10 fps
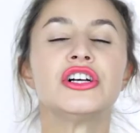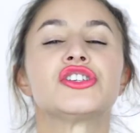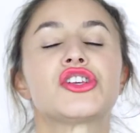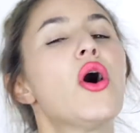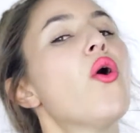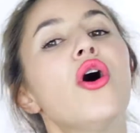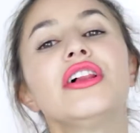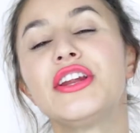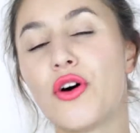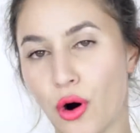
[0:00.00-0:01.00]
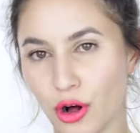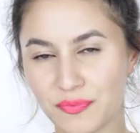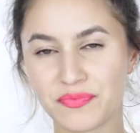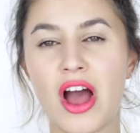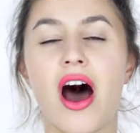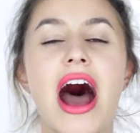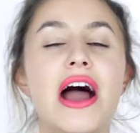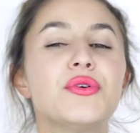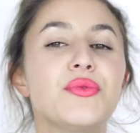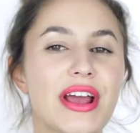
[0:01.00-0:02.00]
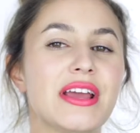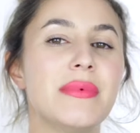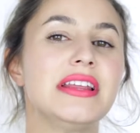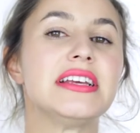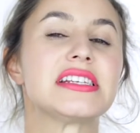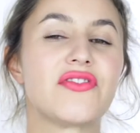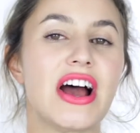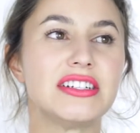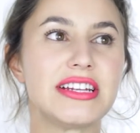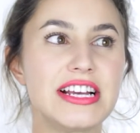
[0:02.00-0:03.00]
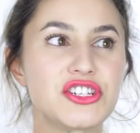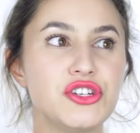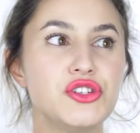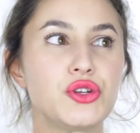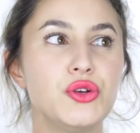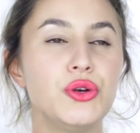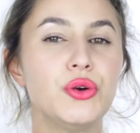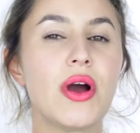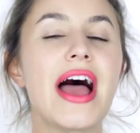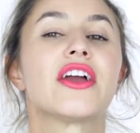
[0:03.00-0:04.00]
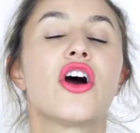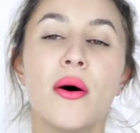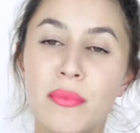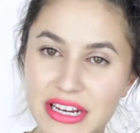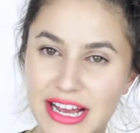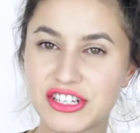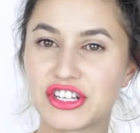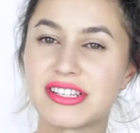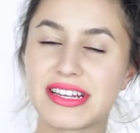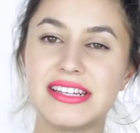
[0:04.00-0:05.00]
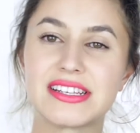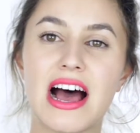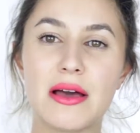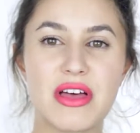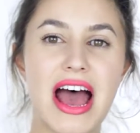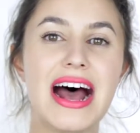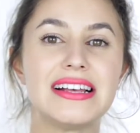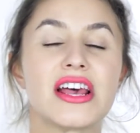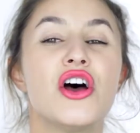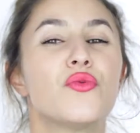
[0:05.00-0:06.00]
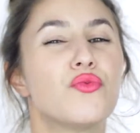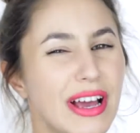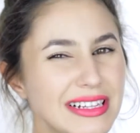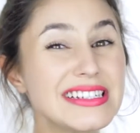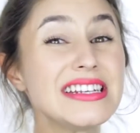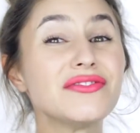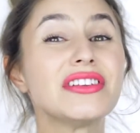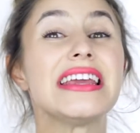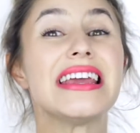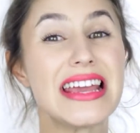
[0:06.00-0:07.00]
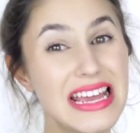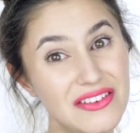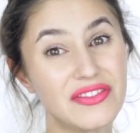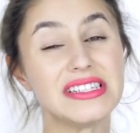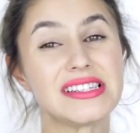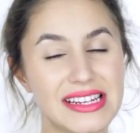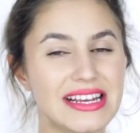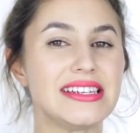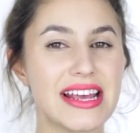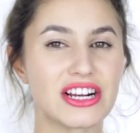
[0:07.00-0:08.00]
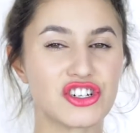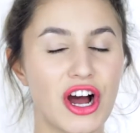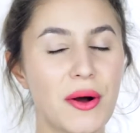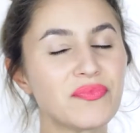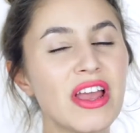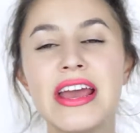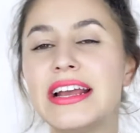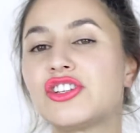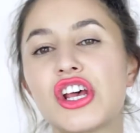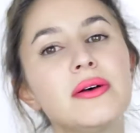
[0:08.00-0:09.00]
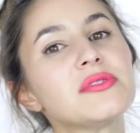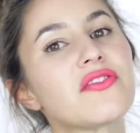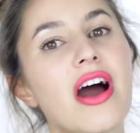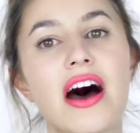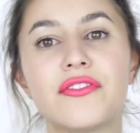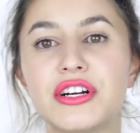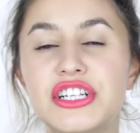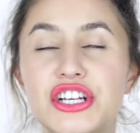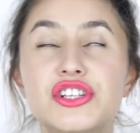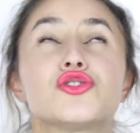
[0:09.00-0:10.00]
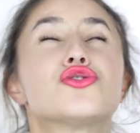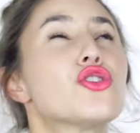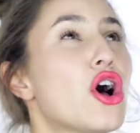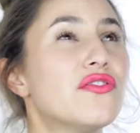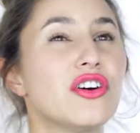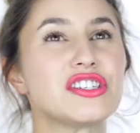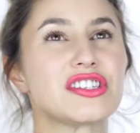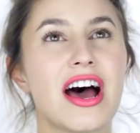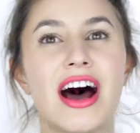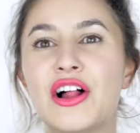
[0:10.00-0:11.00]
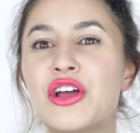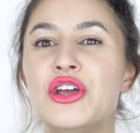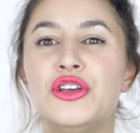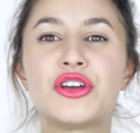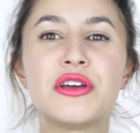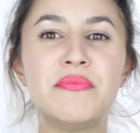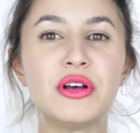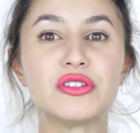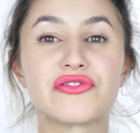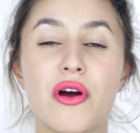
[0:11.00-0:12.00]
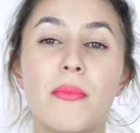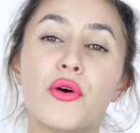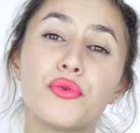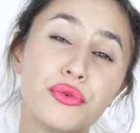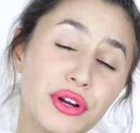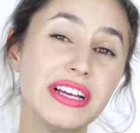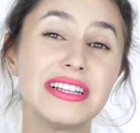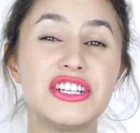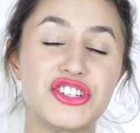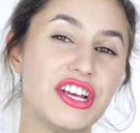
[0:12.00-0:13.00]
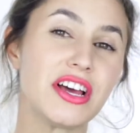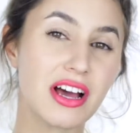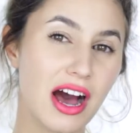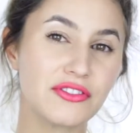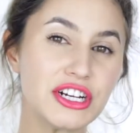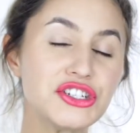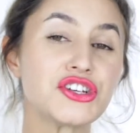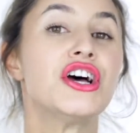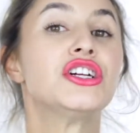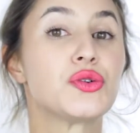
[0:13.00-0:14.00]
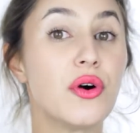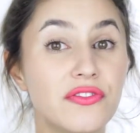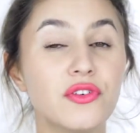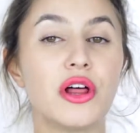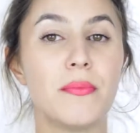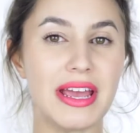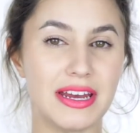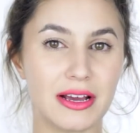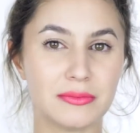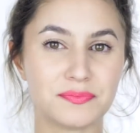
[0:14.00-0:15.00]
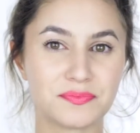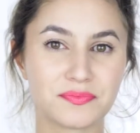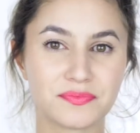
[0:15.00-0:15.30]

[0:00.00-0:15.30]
So all in all, I would recommend this foundation to a combination skin type that has relatively even skin texture. In terms of coverage, it's so versatile. You can build from a really sheer coverage to a fuller medium.